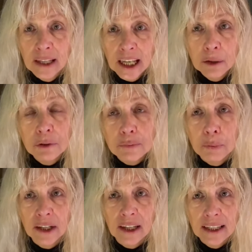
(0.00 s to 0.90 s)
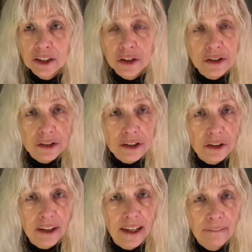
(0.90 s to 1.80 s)
he was put into
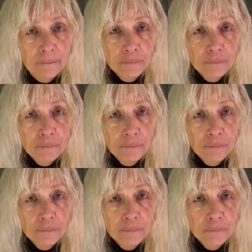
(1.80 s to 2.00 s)
surgery